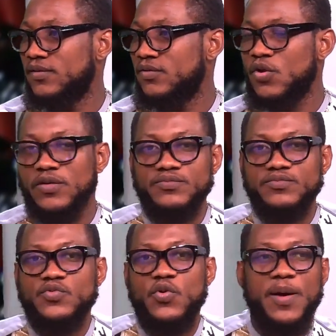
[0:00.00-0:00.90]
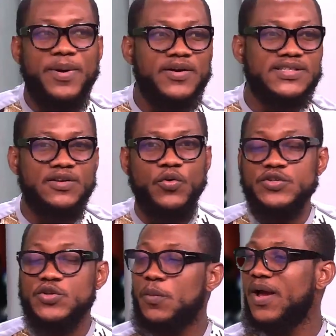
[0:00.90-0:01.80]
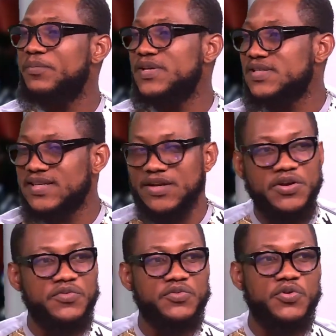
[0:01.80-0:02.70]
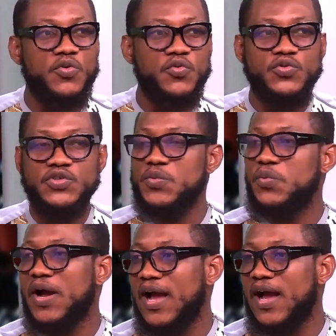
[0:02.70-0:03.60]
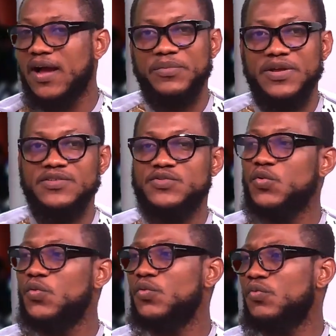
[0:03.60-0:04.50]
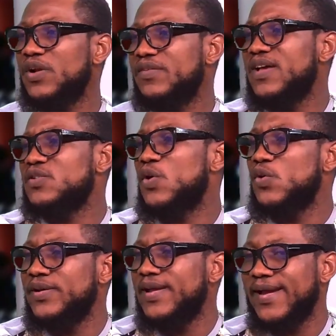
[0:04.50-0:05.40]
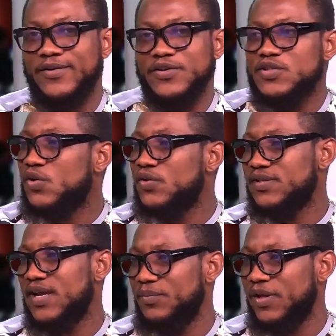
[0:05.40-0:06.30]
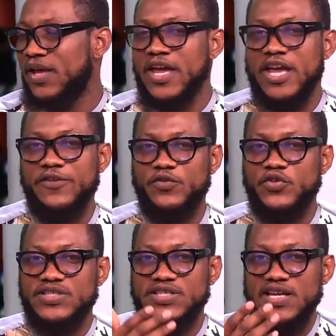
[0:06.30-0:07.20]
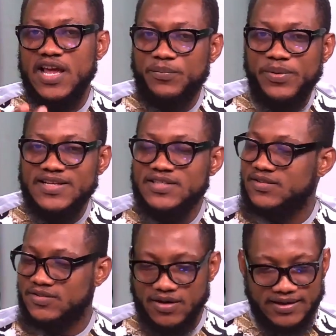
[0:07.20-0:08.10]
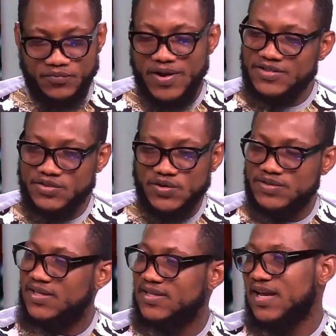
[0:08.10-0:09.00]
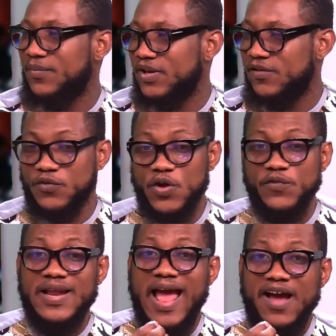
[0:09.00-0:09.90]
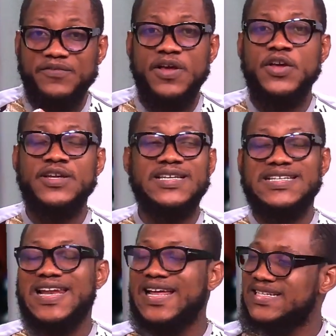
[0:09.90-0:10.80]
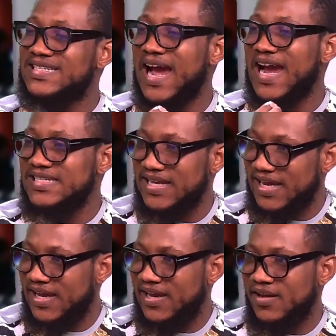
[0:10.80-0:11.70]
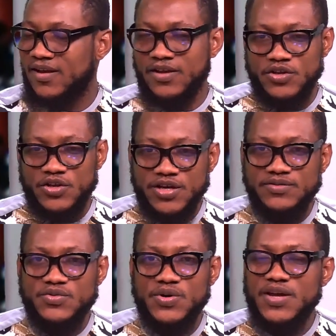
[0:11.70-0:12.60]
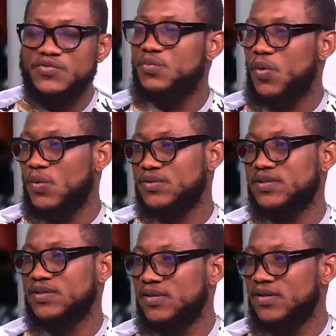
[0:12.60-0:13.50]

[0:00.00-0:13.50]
Don't go about saying, oh, it's not my business, I don't even know who those people are. I mean, so whatever is going on there doesn't concern me. If you see a place where such thing is happening, if you even have the slightest idea, you can try to report.